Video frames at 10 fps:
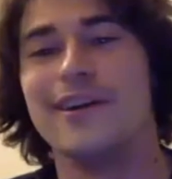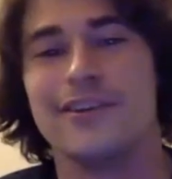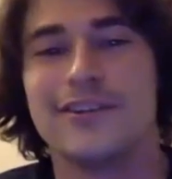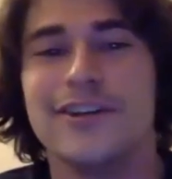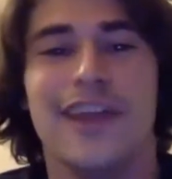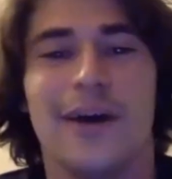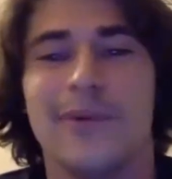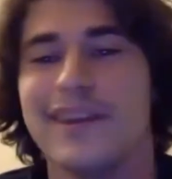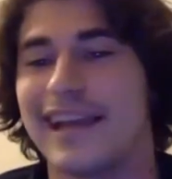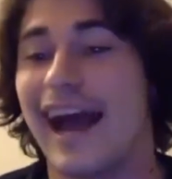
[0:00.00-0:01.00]
good that
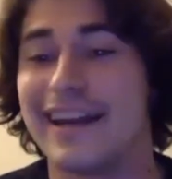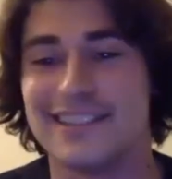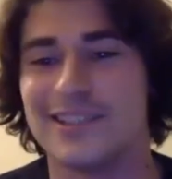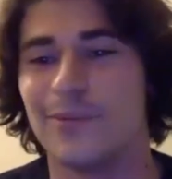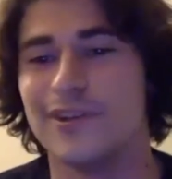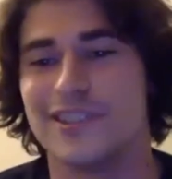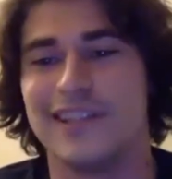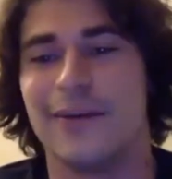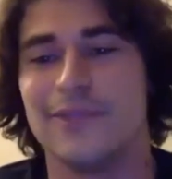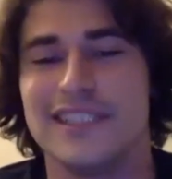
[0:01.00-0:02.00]
we like added someone to
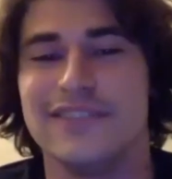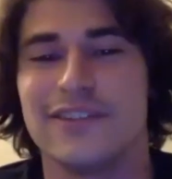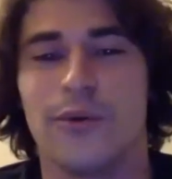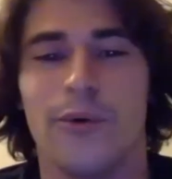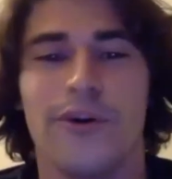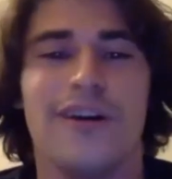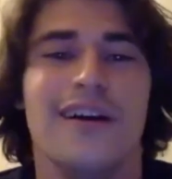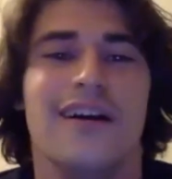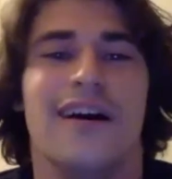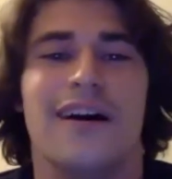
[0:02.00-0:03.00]
that receiving core,
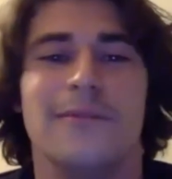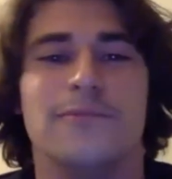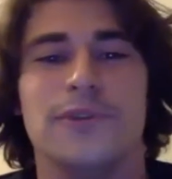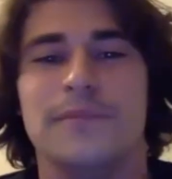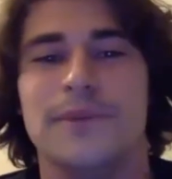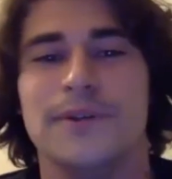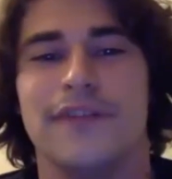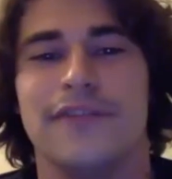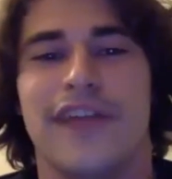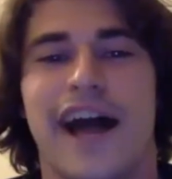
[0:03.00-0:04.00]
really build
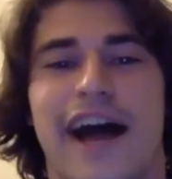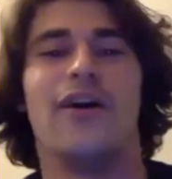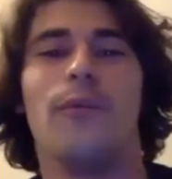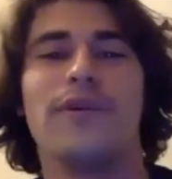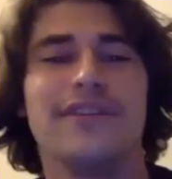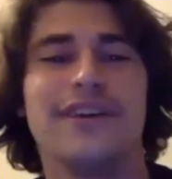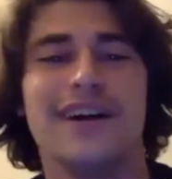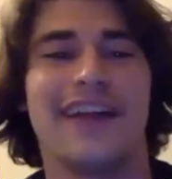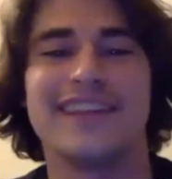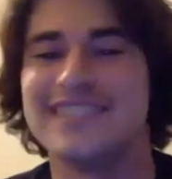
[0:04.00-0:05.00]
off of that. One of the,
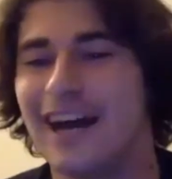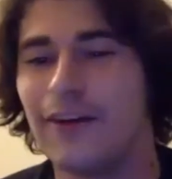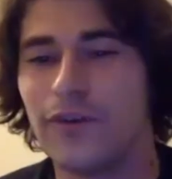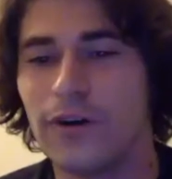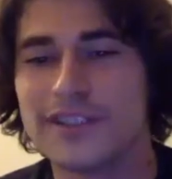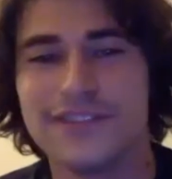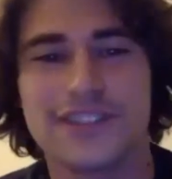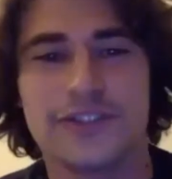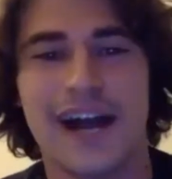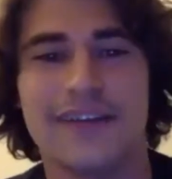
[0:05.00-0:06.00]
I think, downfalls of
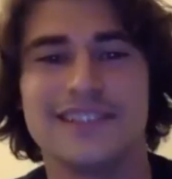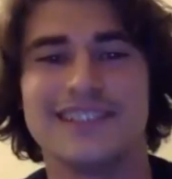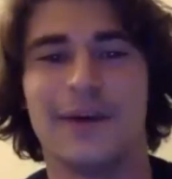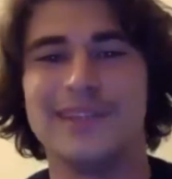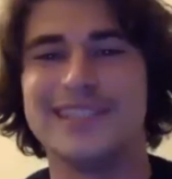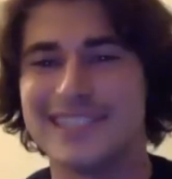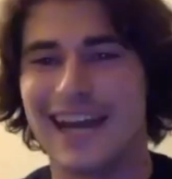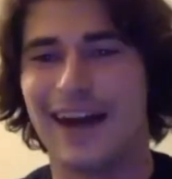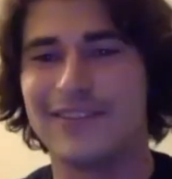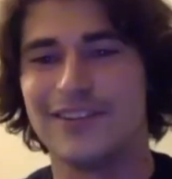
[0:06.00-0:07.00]
this draft is that we didn't
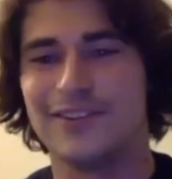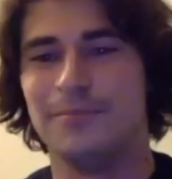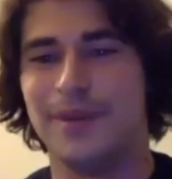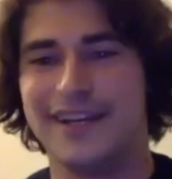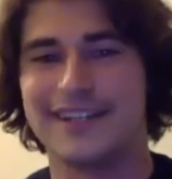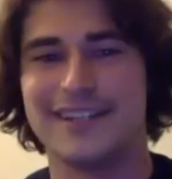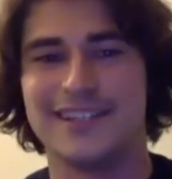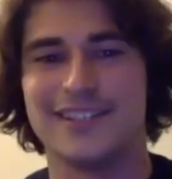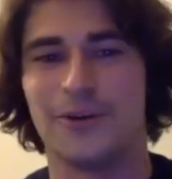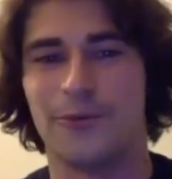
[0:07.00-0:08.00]
have another pick
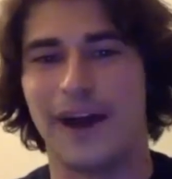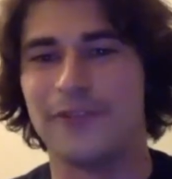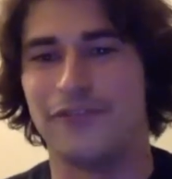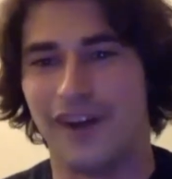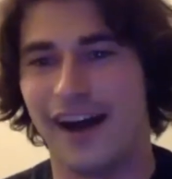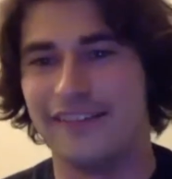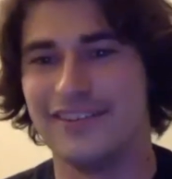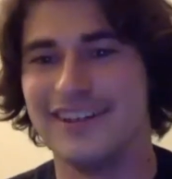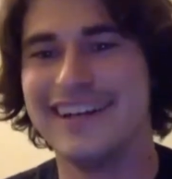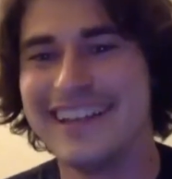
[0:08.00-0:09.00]
until round 5.
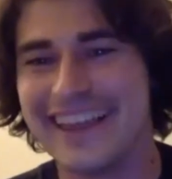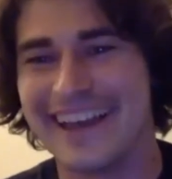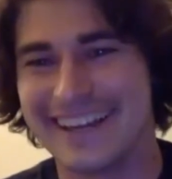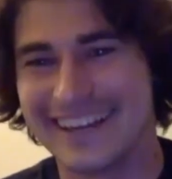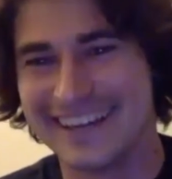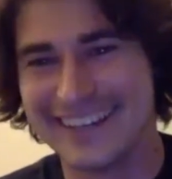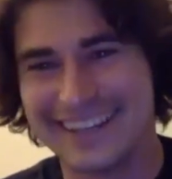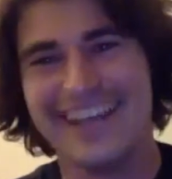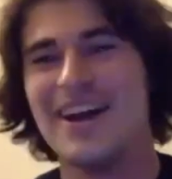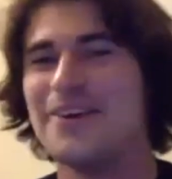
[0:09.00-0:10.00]
Like,
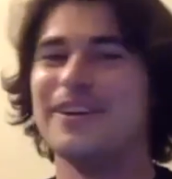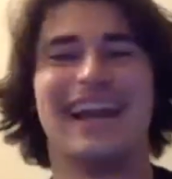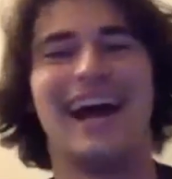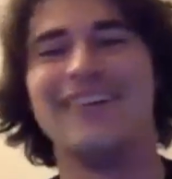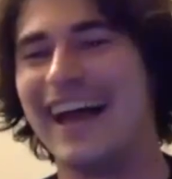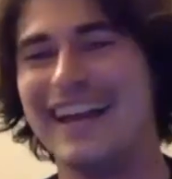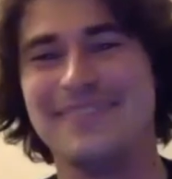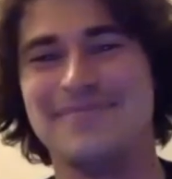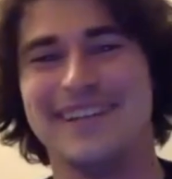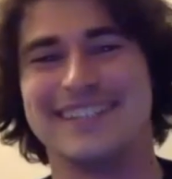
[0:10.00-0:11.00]
we didn't have
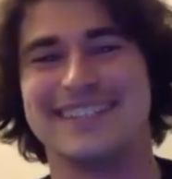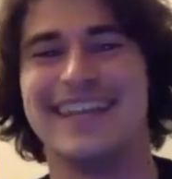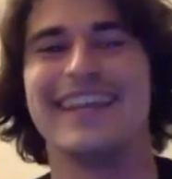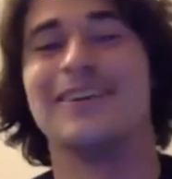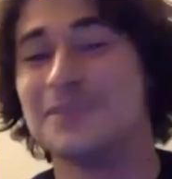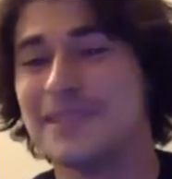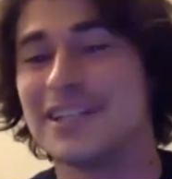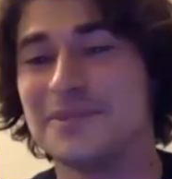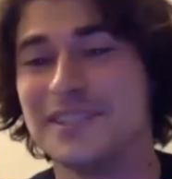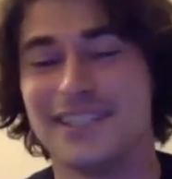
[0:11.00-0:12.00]
any picks. And like, it was
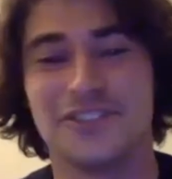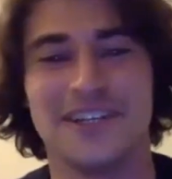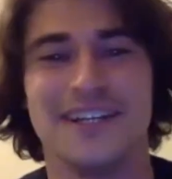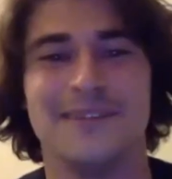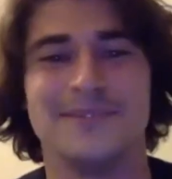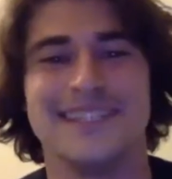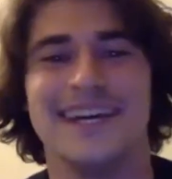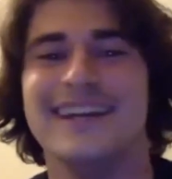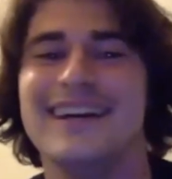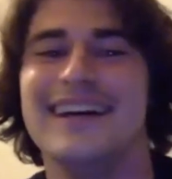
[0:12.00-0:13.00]
because we like traded up to
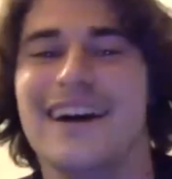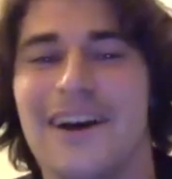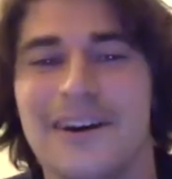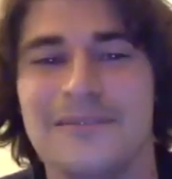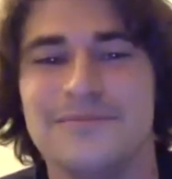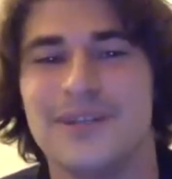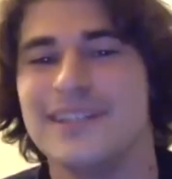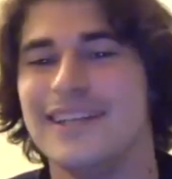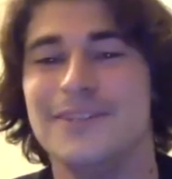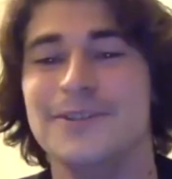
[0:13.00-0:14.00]
get
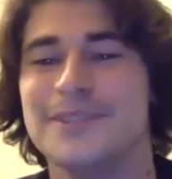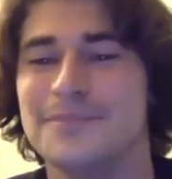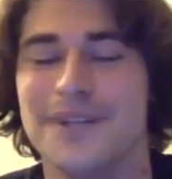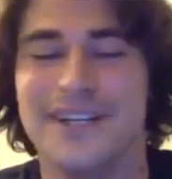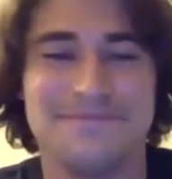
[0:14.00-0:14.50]
Brandon Ayuk, but